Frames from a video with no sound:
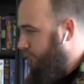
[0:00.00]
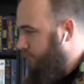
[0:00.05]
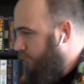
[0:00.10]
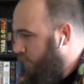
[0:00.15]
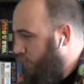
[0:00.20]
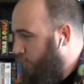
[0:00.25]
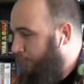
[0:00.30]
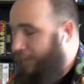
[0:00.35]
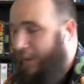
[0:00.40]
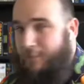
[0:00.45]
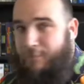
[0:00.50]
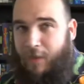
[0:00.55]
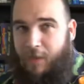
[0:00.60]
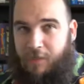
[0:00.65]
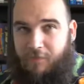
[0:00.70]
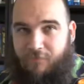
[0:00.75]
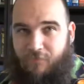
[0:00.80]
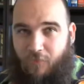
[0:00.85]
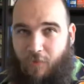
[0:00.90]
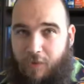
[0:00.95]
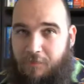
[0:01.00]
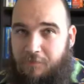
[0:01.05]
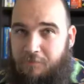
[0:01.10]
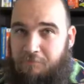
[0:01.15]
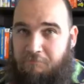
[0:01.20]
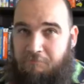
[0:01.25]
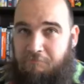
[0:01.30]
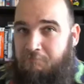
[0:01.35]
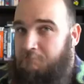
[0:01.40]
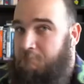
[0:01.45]
You pay money for it,
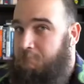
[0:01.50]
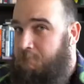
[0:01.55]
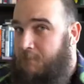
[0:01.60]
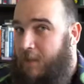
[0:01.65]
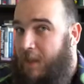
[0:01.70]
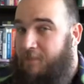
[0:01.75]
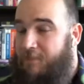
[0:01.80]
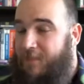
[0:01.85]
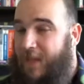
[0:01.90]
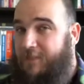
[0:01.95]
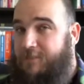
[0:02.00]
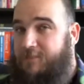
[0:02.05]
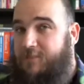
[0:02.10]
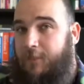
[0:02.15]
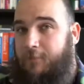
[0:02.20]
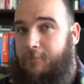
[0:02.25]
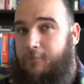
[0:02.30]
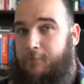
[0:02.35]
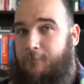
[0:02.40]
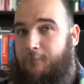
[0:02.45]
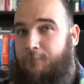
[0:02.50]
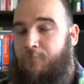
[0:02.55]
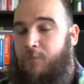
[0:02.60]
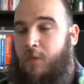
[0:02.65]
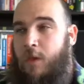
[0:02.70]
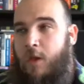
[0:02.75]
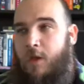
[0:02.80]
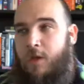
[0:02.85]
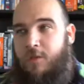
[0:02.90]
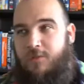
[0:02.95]
and that's it.
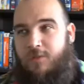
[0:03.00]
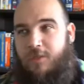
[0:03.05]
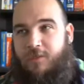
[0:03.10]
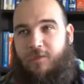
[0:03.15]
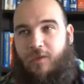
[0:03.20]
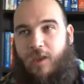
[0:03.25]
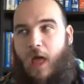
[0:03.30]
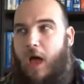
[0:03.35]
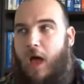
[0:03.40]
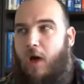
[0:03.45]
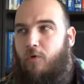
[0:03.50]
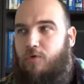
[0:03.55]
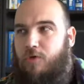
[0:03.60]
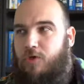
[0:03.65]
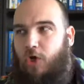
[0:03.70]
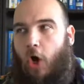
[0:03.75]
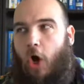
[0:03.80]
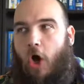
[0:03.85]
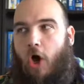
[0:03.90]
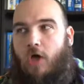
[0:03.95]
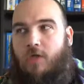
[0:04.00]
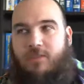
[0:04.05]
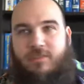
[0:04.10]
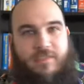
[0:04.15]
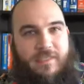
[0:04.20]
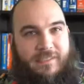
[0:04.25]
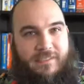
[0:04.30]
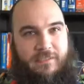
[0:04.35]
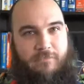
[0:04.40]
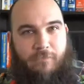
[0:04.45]
The cloud costs
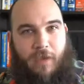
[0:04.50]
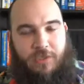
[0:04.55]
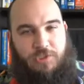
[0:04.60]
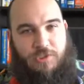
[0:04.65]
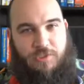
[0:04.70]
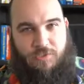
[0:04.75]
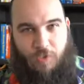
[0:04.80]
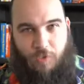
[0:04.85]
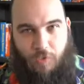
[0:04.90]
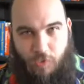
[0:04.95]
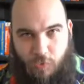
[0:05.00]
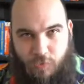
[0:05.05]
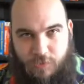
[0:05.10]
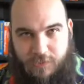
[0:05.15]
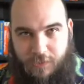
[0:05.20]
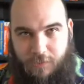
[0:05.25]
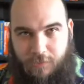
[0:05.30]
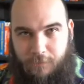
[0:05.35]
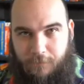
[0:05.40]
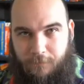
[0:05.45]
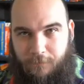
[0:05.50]
as much as you use it.